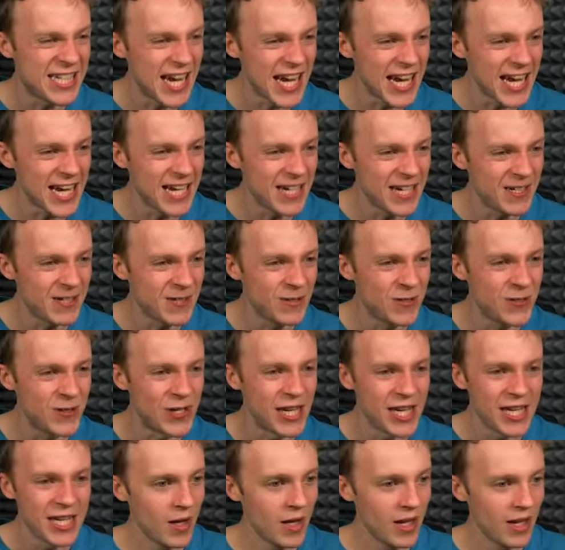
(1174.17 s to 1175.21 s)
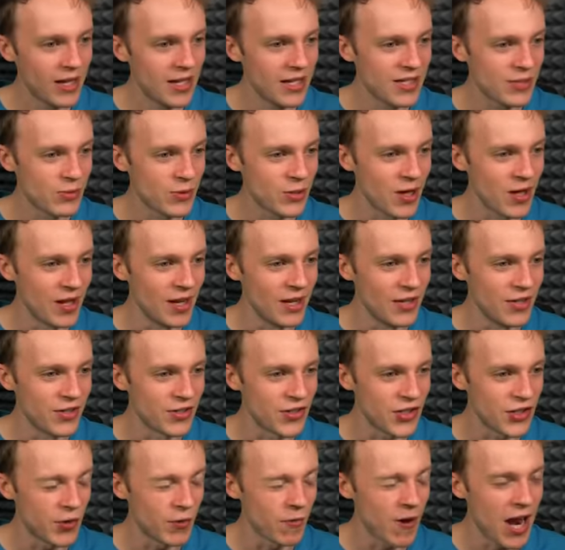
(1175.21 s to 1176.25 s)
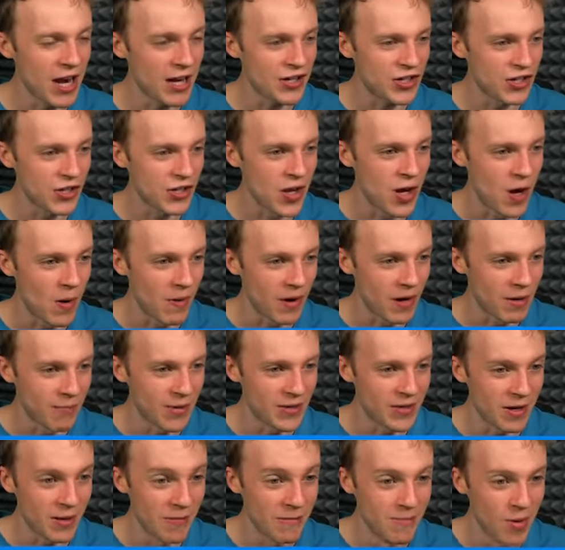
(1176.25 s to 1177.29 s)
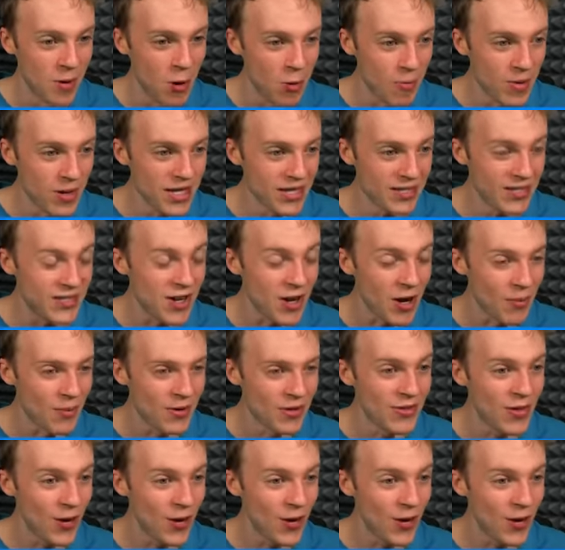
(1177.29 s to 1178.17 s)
down. Well, at least we got a little distraction going. But the moment it's done